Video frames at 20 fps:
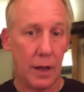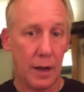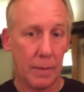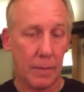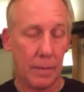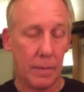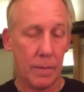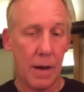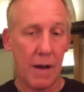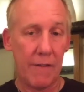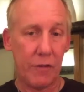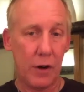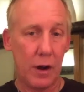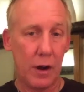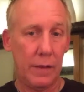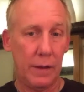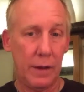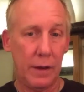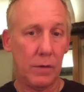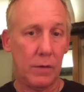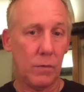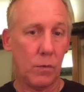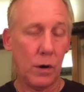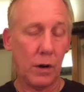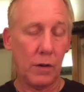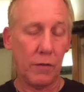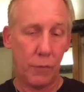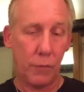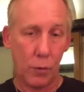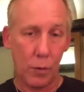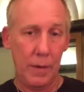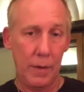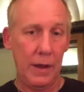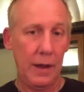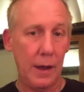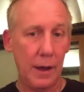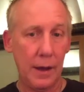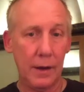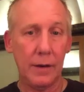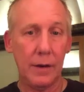Like my friend that worked
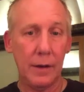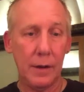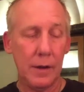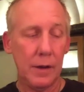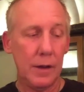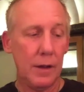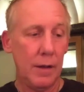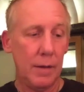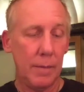for me at